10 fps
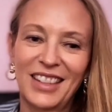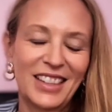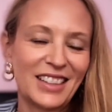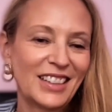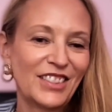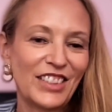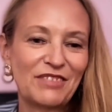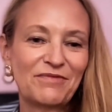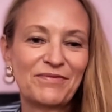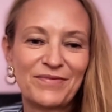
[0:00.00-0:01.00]
I love
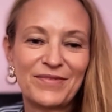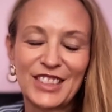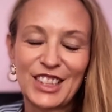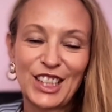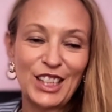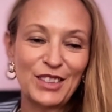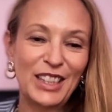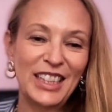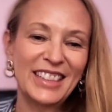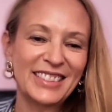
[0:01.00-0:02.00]
it. It's a good
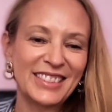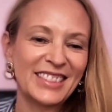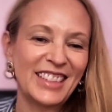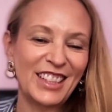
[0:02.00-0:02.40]
one.